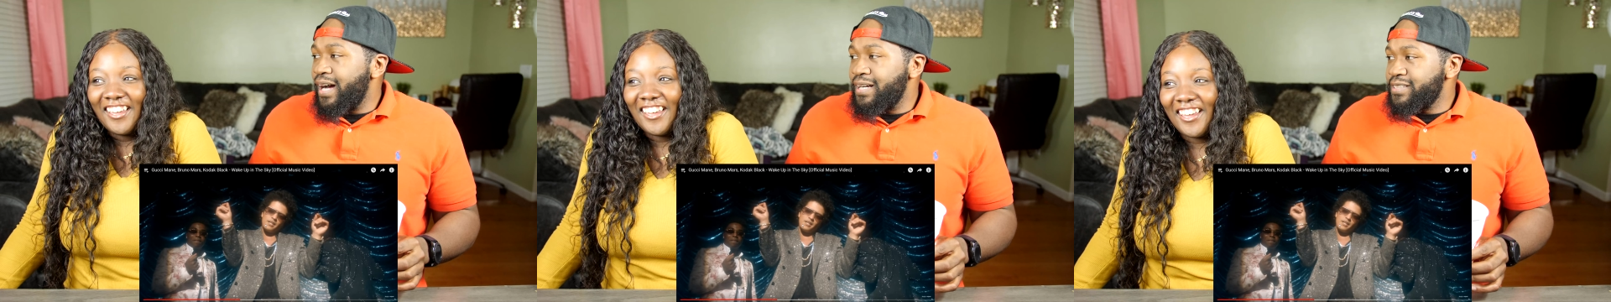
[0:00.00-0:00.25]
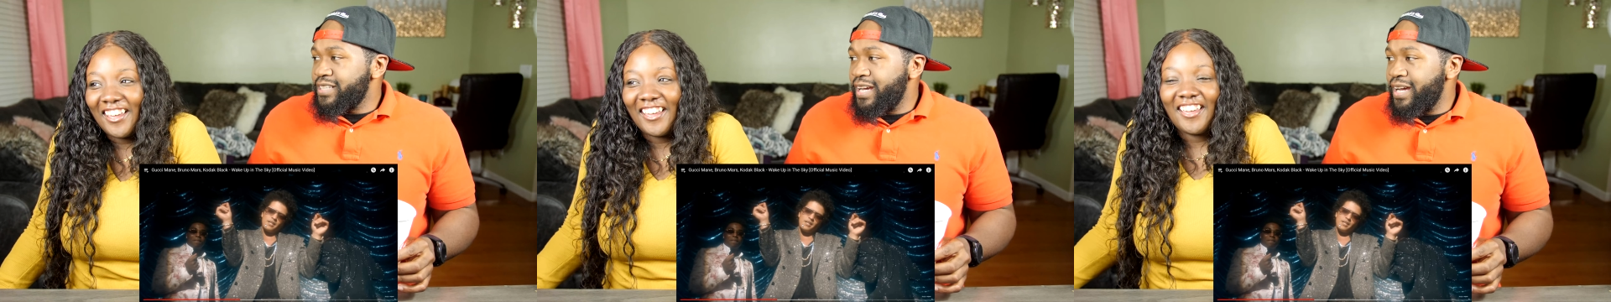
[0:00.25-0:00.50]
Speaker 1: what I'm
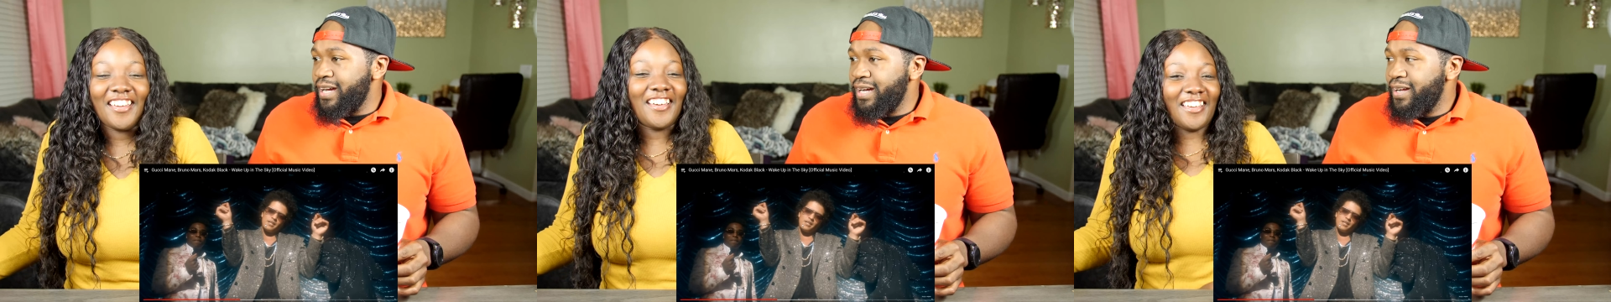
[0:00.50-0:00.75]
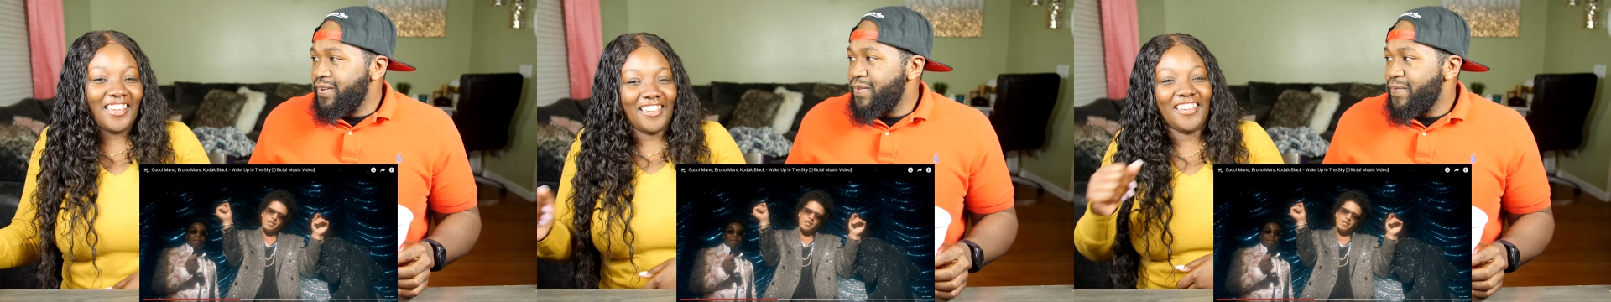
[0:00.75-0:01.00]

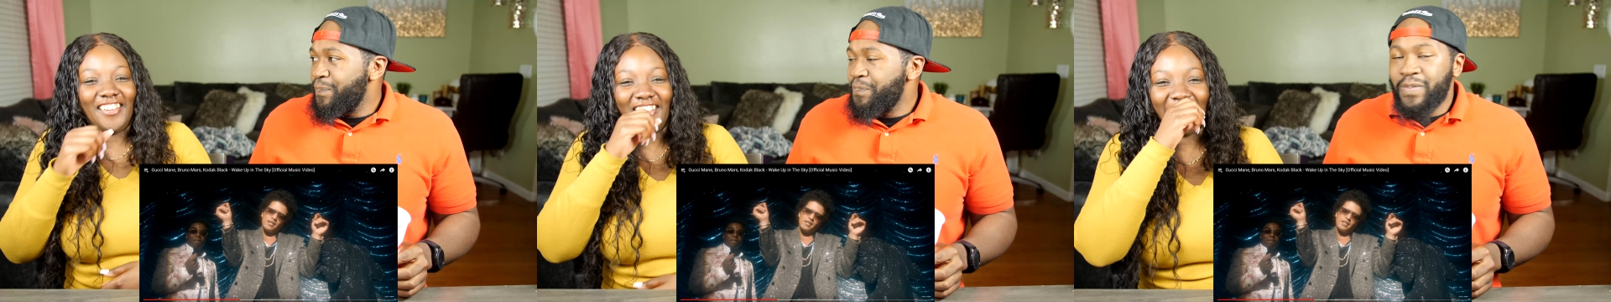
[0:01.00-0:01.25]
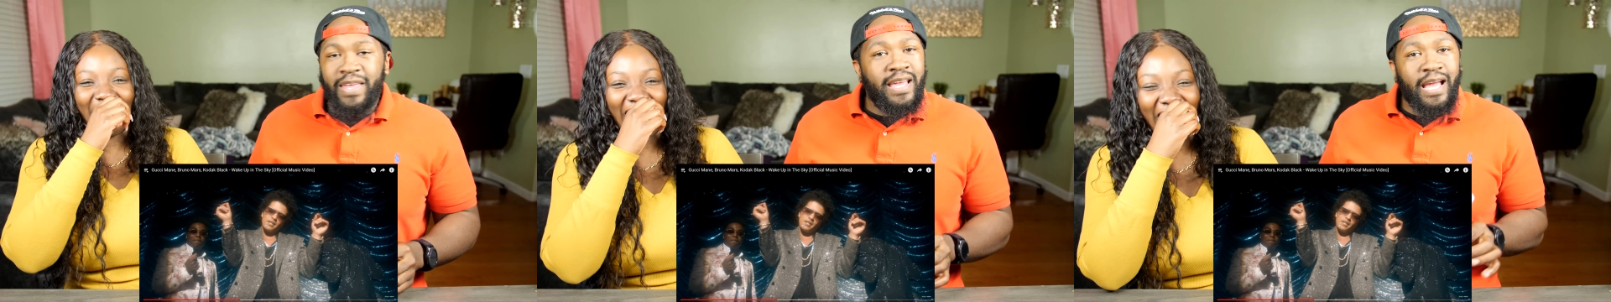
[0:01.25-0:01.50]
saying?
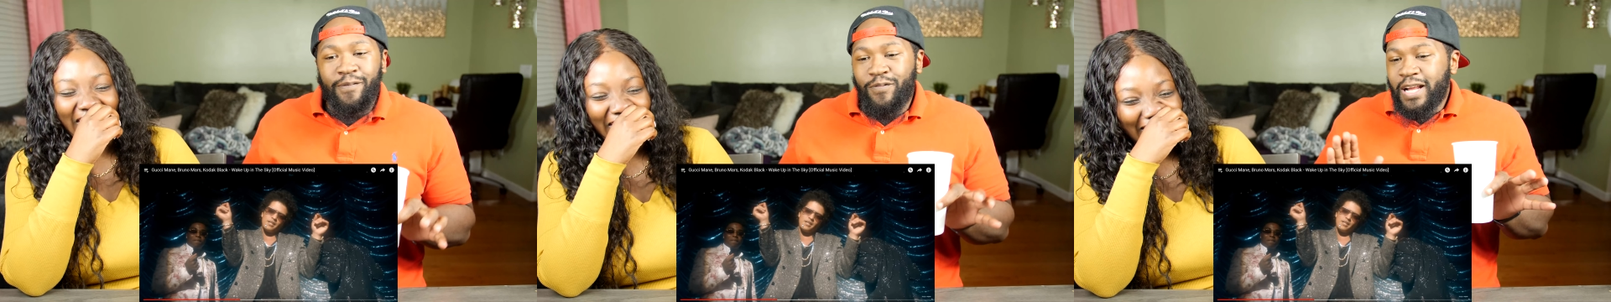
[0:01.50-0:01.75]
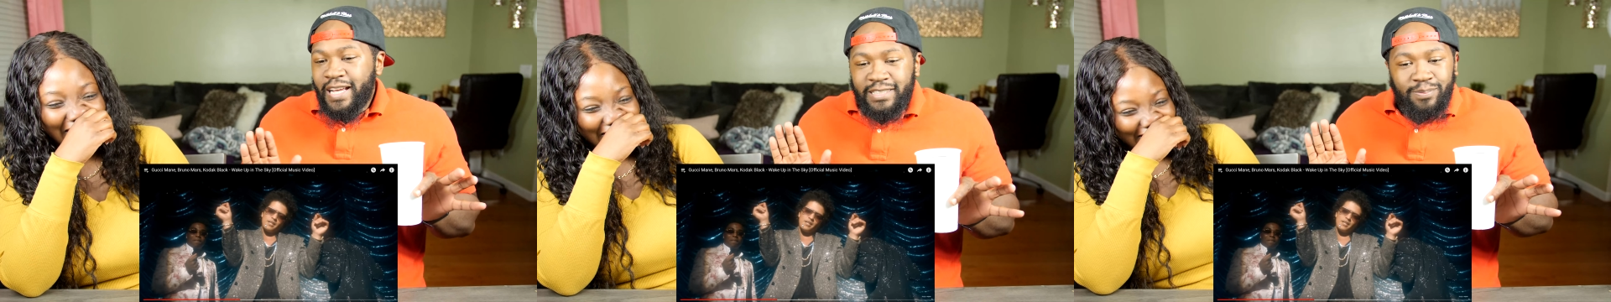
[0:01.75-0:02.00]
He ain't
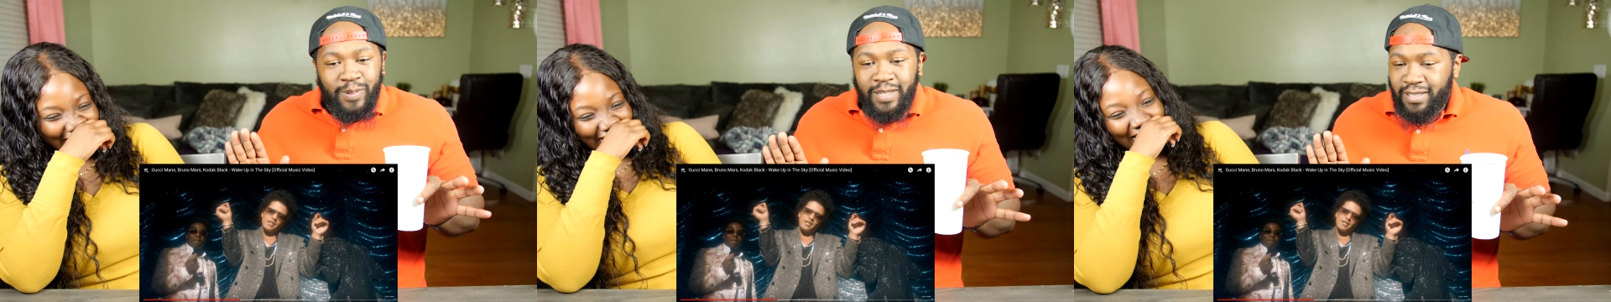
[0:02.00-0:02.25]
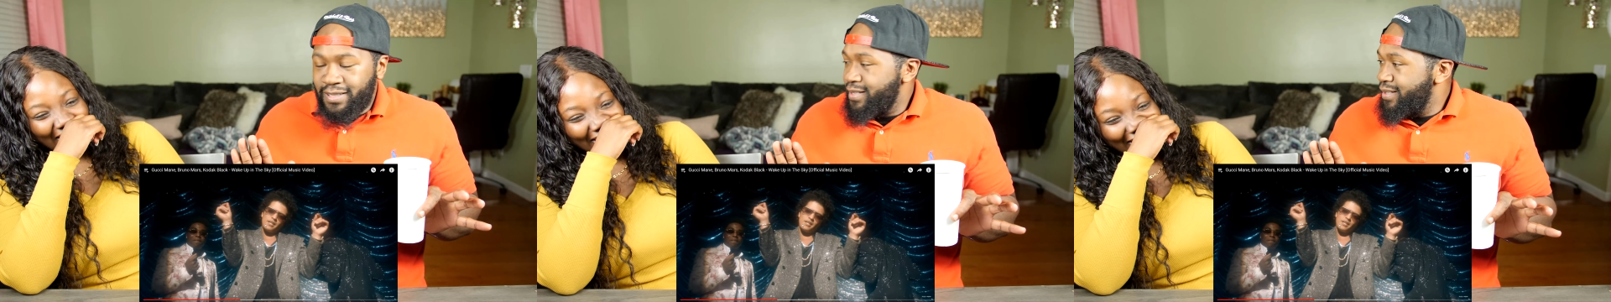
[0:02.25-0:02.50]

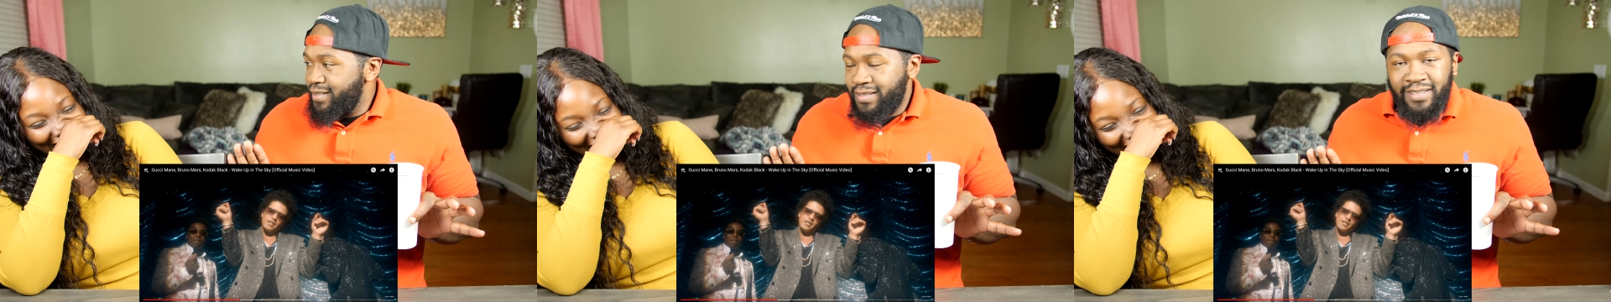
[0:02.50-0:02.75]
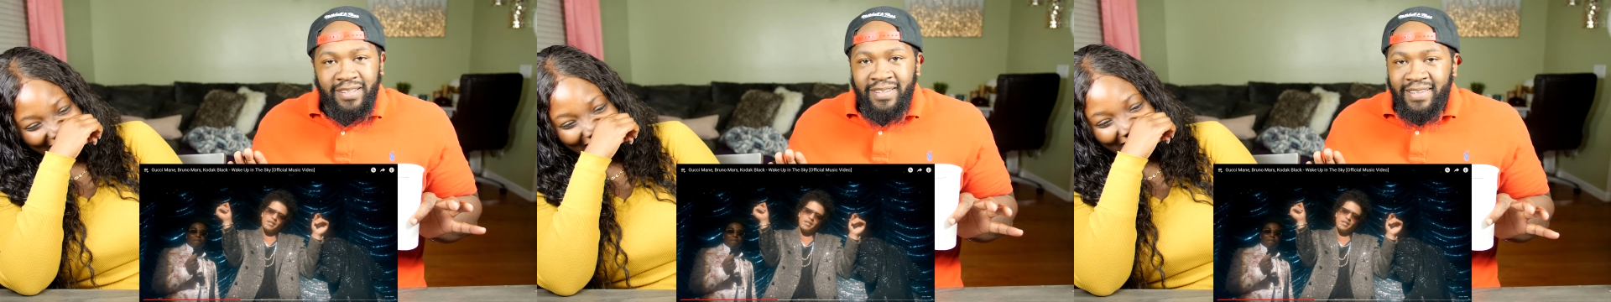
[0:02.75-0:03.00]
flexible.
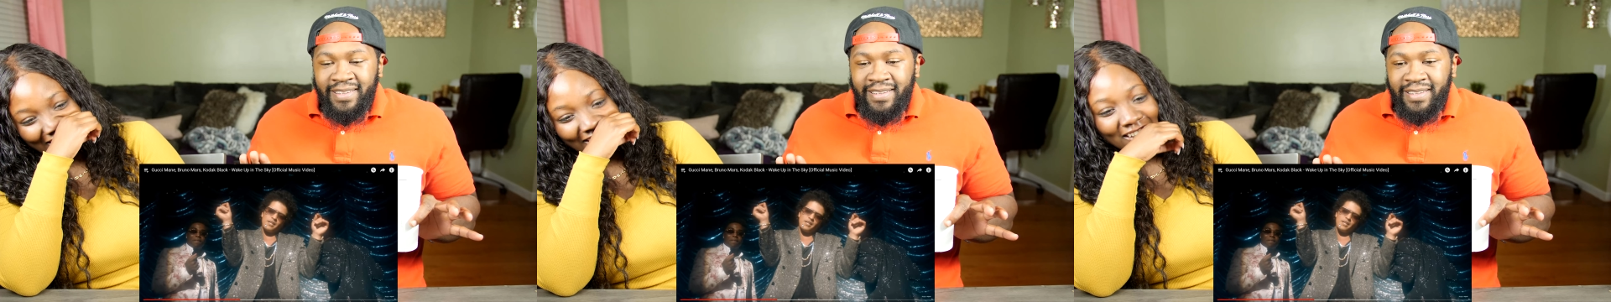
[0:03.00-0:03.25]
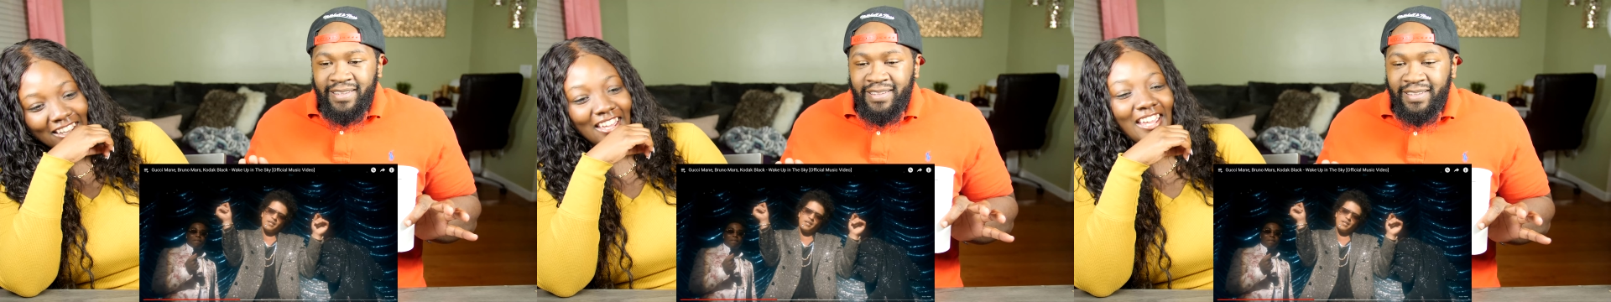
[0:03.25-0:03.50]

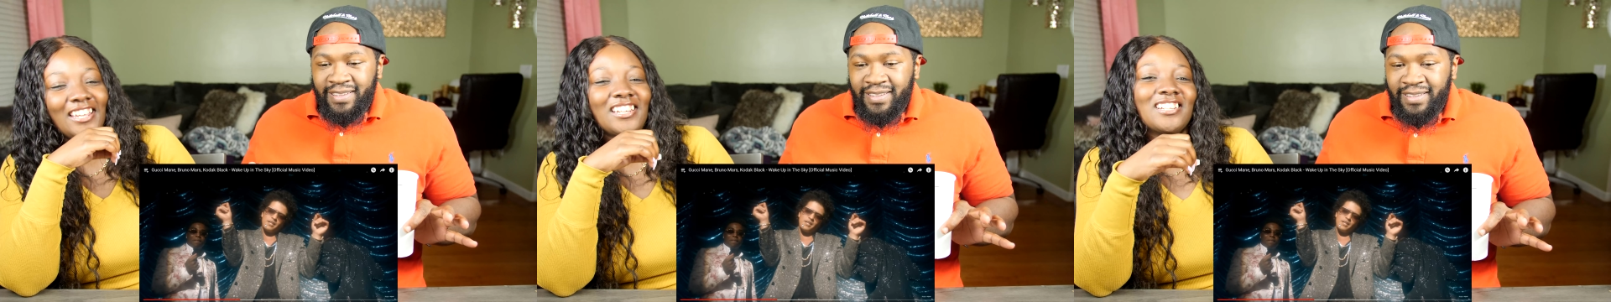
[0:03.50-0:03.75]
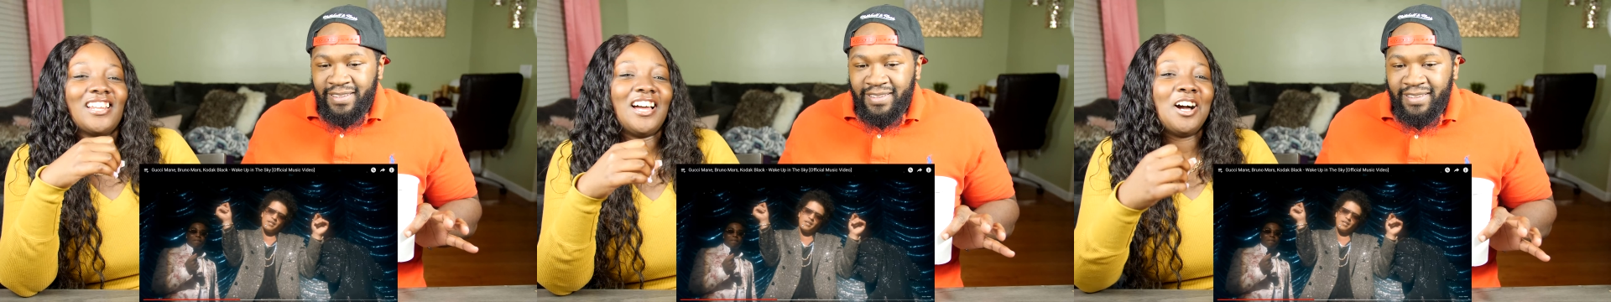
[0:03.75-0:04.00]
And he
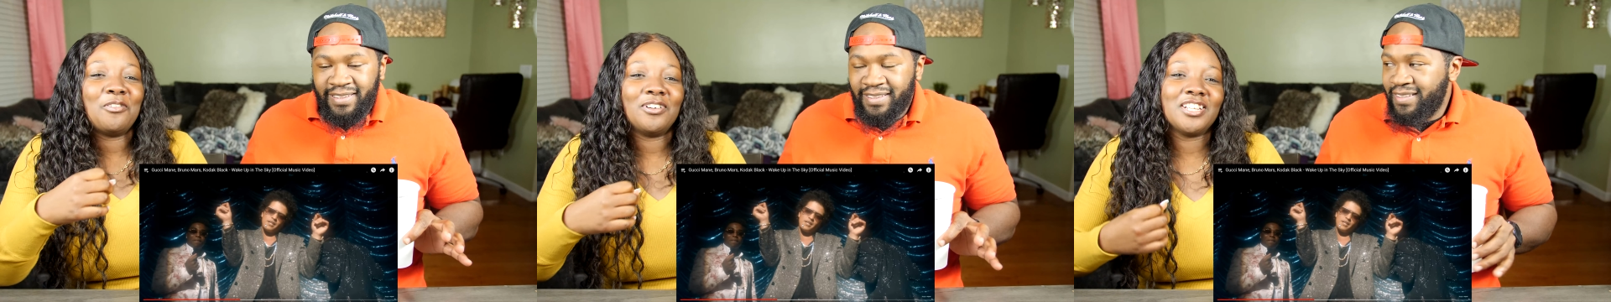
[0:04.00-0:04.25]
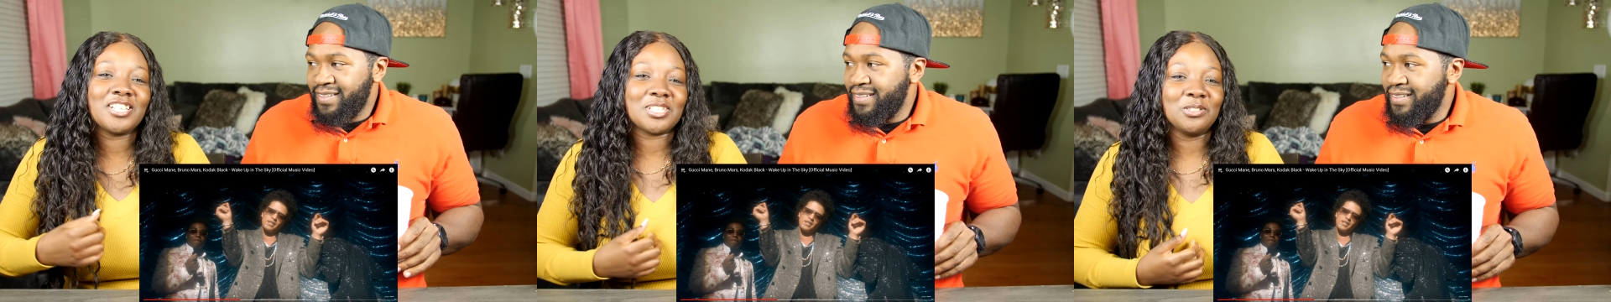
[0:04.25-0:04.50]
looked like, I don't
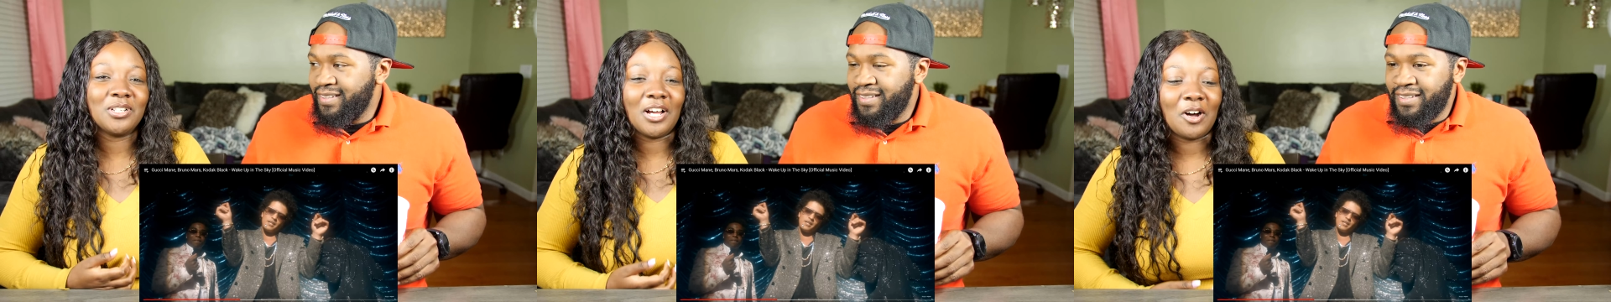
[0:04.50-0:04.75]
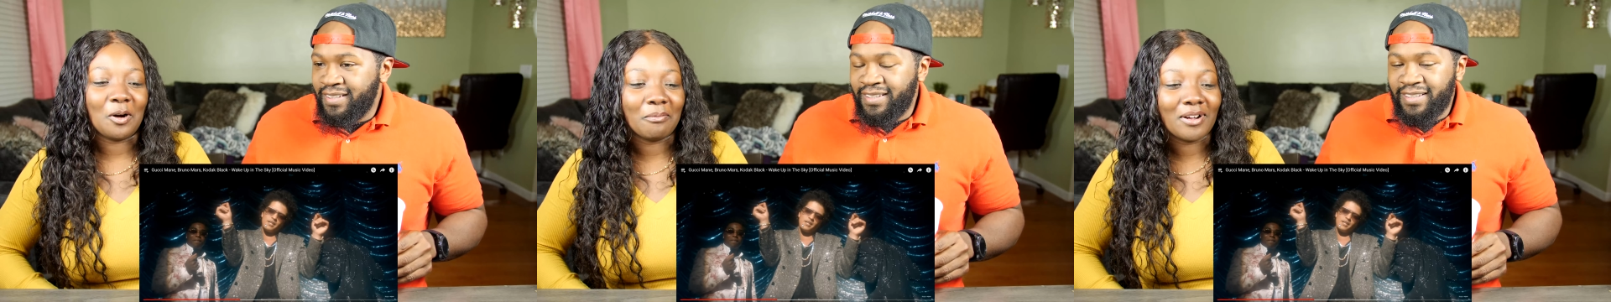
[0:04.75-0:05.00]
want this suit
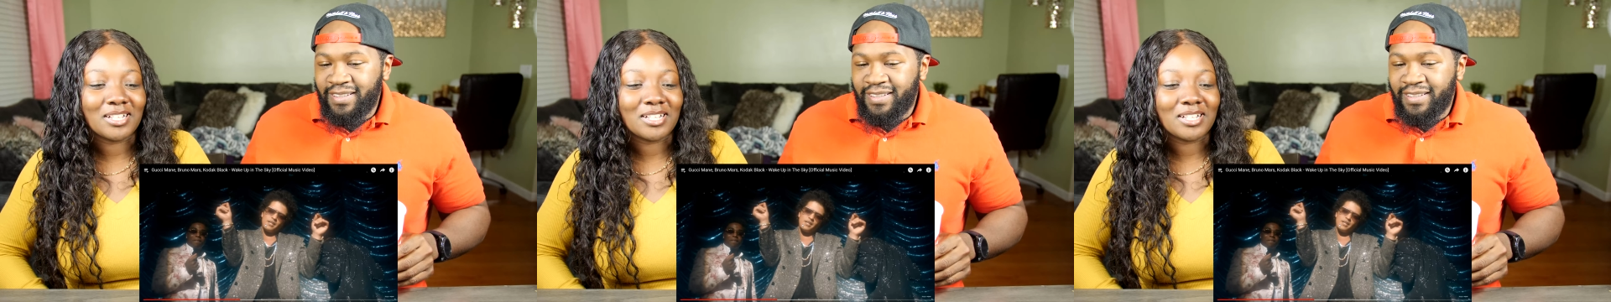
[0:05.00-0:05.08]
on,